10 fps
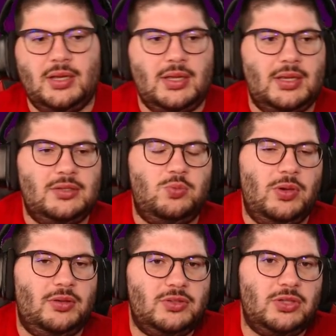as
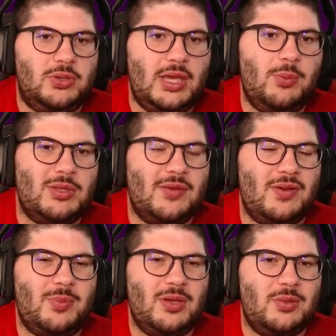well. So Kane would
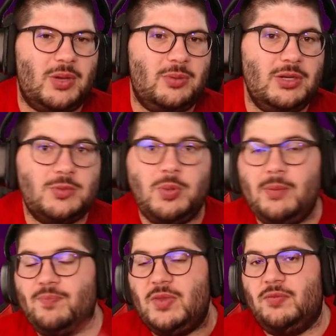definitely be on the bottom of this,
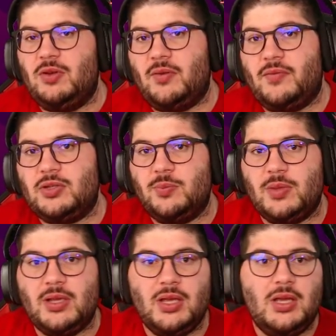but if you're looking for
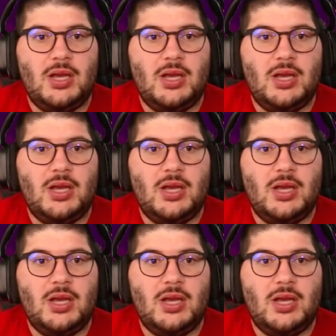something